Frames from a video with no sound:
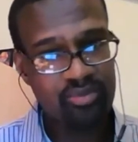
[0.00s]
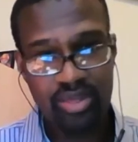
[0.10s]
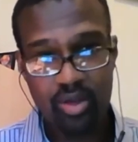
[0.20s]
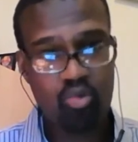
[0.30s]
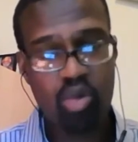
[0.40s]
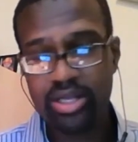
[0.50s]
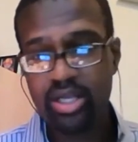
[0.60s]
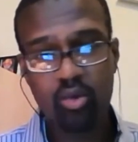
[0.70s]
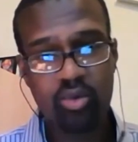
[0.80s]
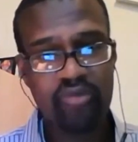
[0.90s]
they're running
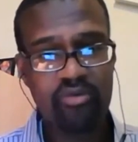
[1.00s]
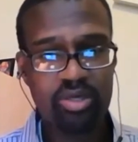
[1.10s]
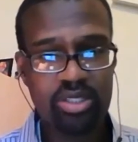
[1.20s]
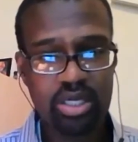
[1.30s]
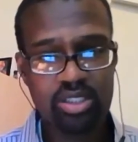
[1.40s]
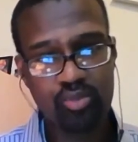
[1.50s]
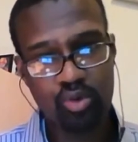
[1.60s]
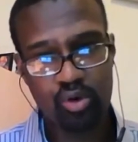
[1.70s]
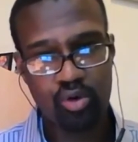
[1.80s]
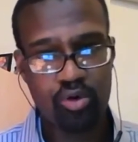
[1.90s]
away from a child
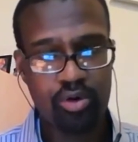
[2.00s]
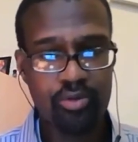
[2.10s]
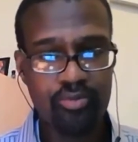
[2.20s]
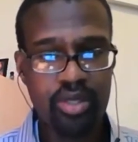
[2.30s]
support order.